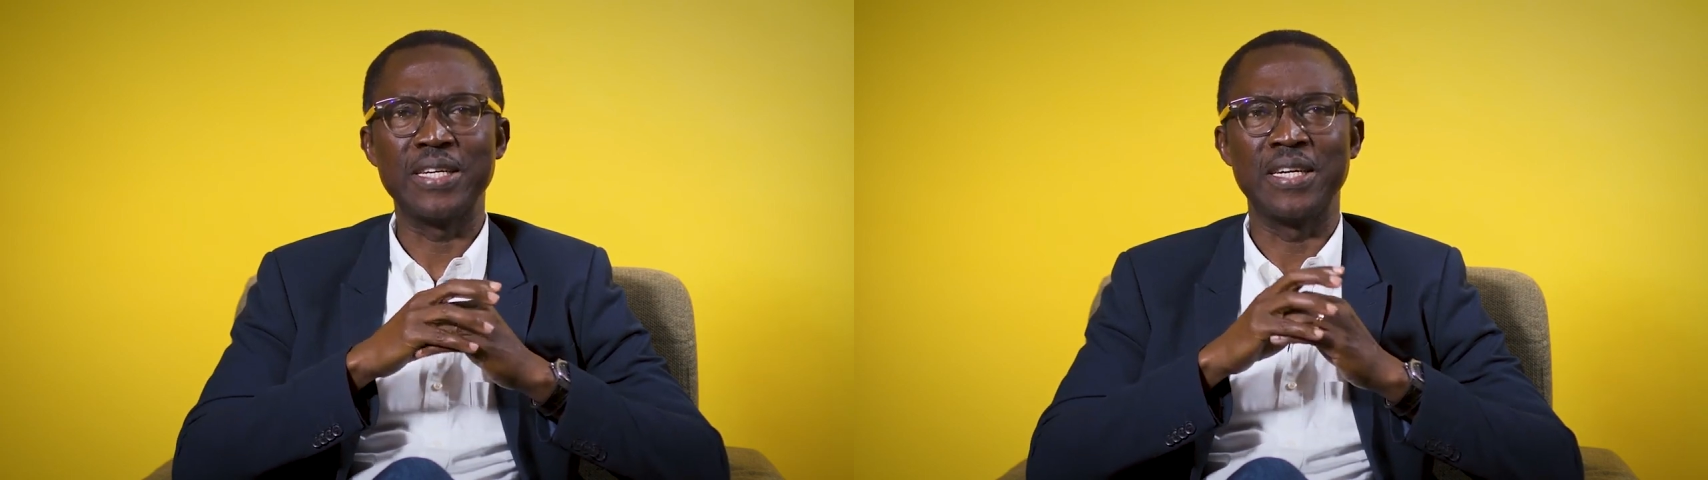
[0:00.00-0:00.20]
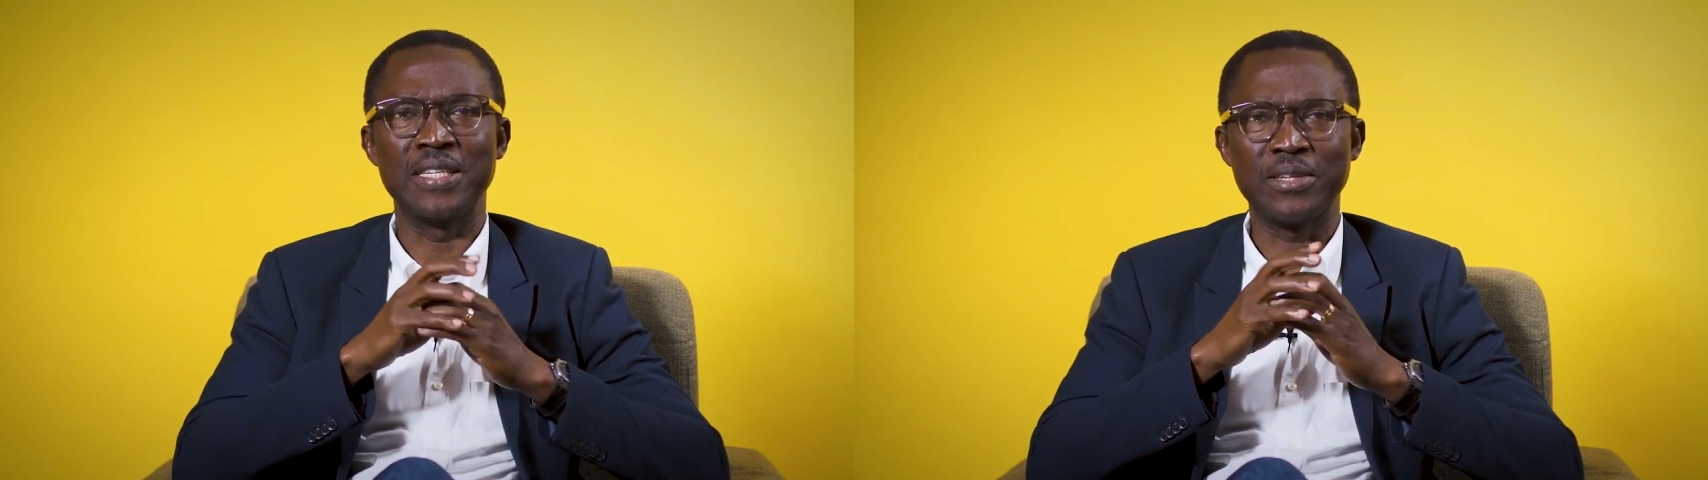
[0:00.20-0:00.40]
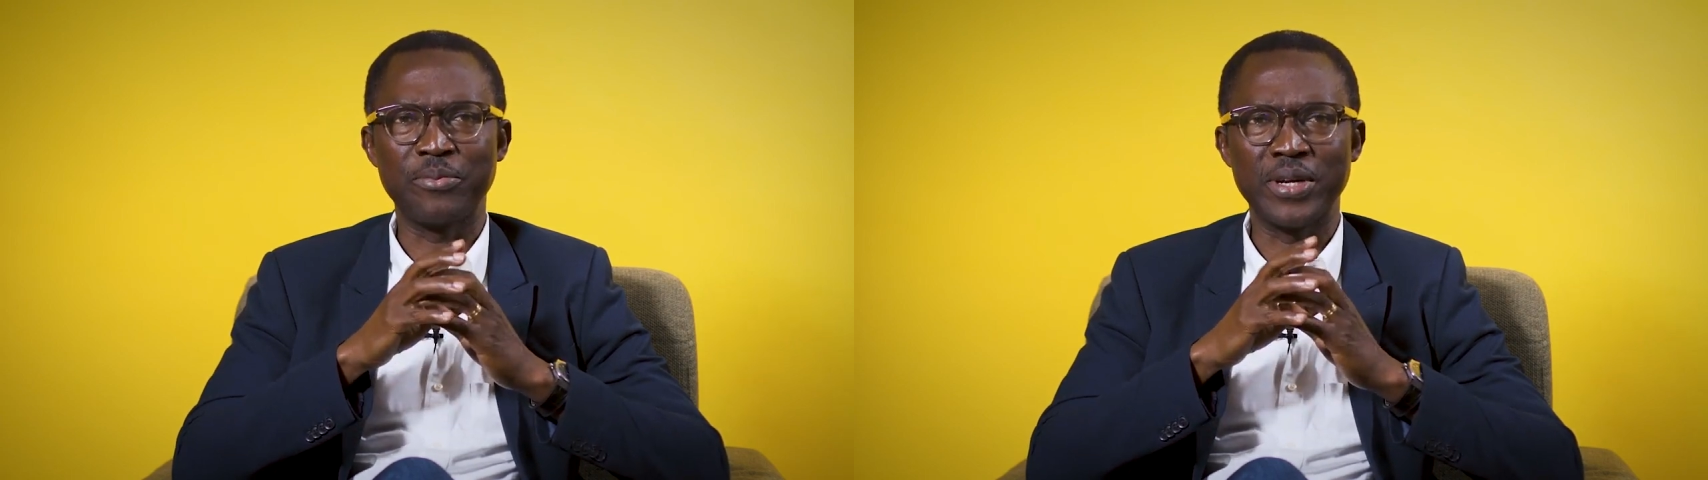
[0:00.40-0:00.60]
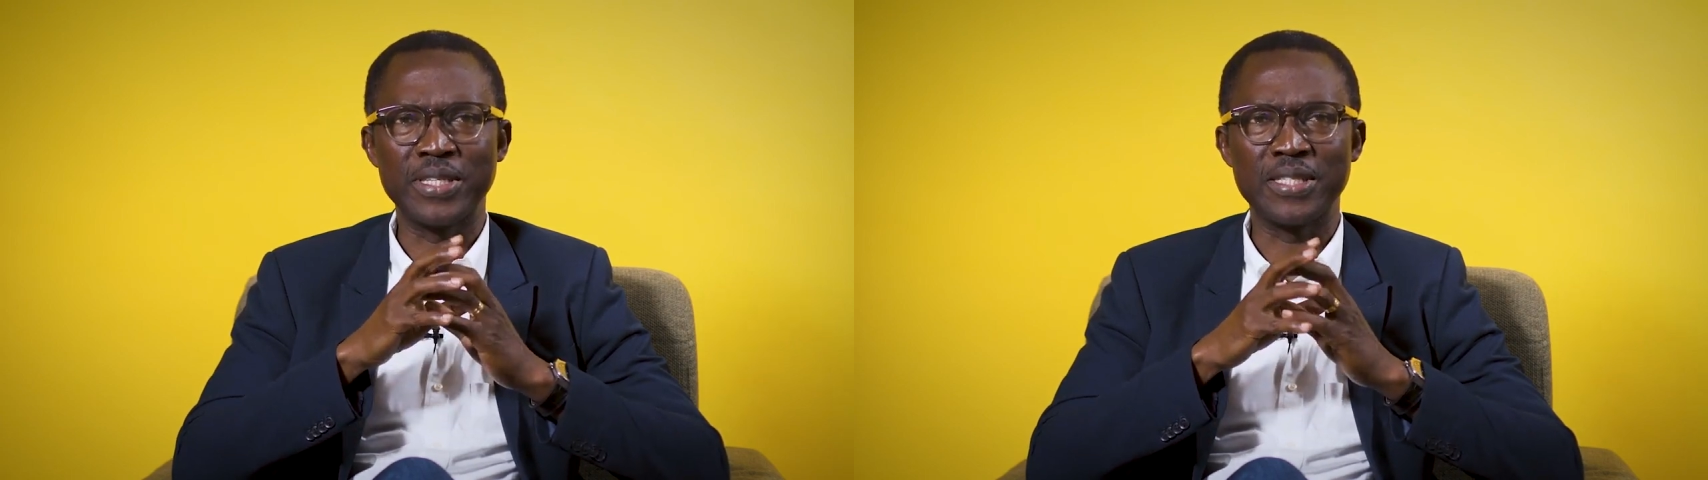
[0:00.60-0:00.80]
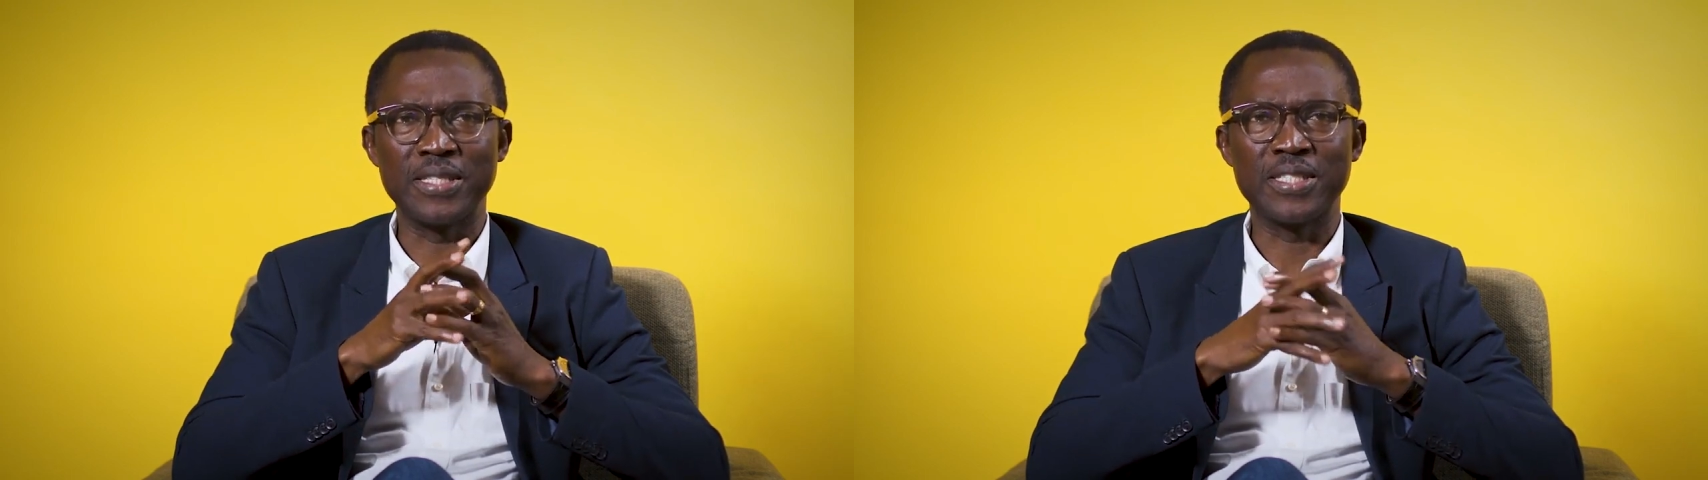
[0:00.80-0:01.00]

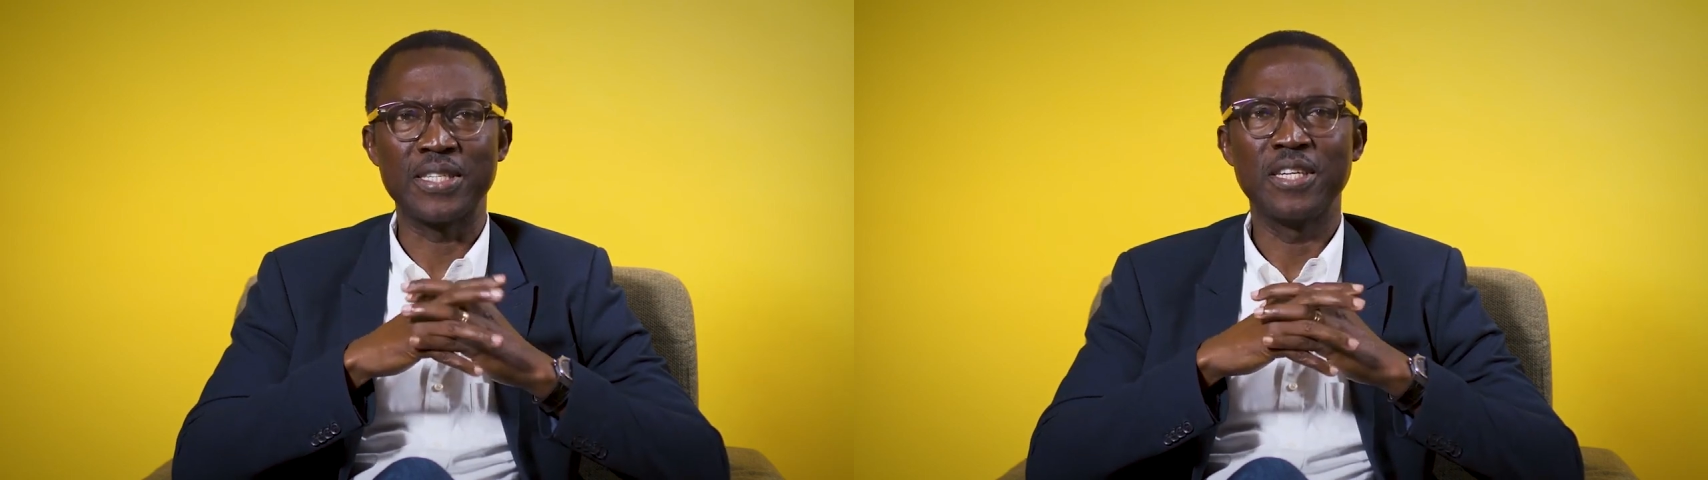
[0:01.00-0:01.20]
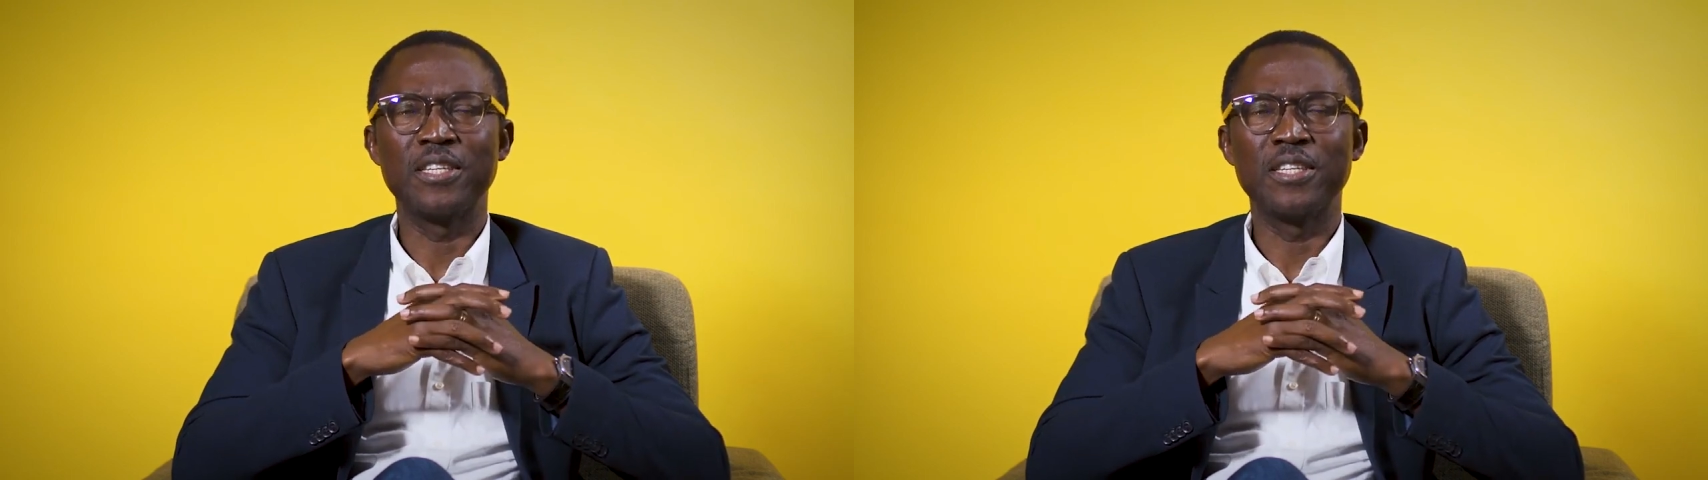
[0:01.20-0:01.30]
enterprises